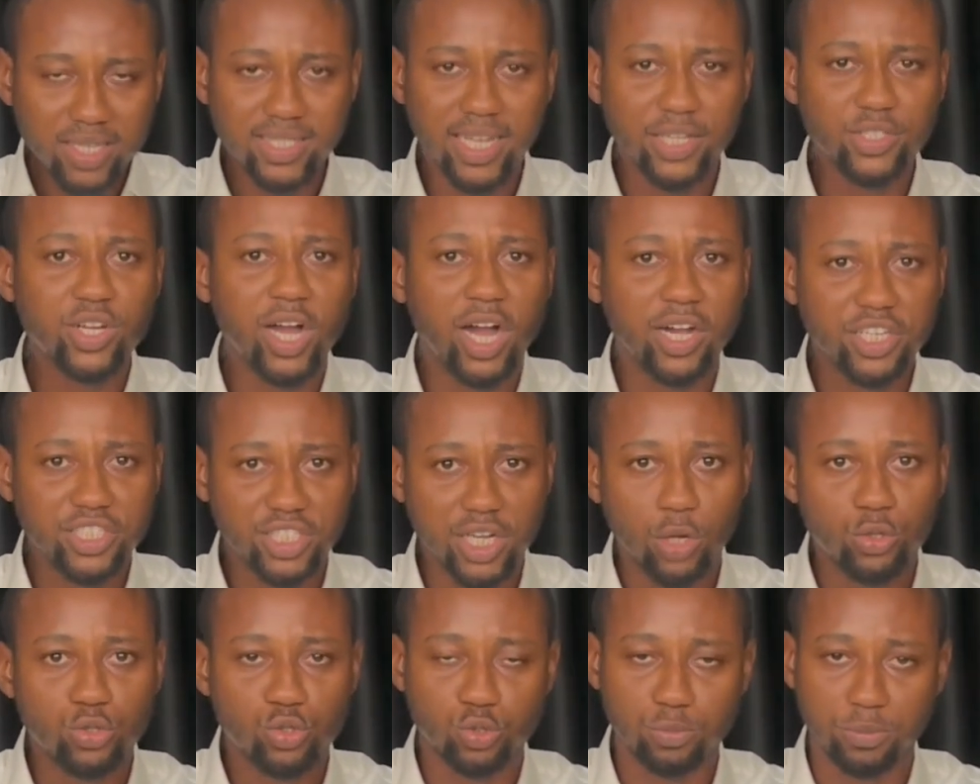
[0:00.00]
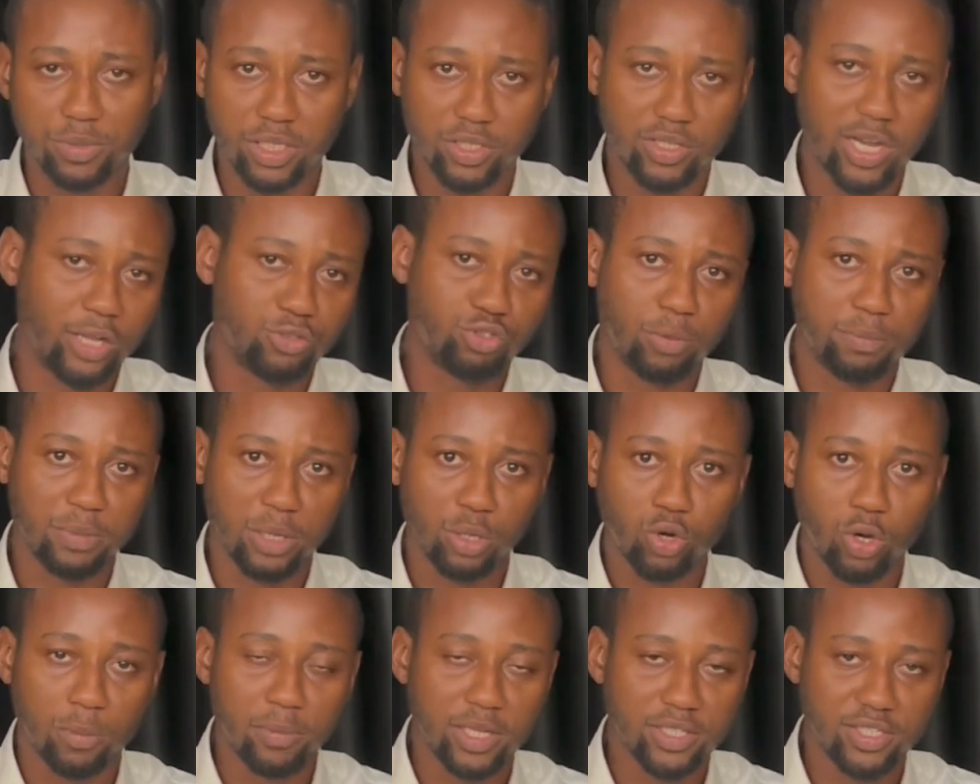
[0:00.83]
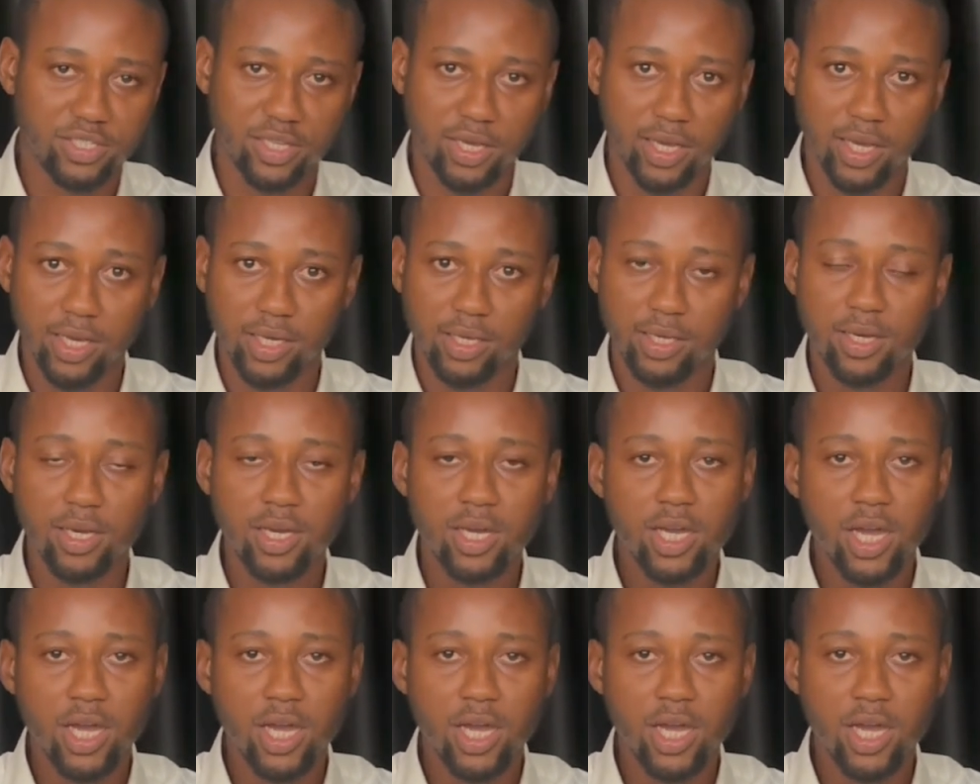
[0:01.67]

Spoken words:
then you can reach out to me. You can a comment here.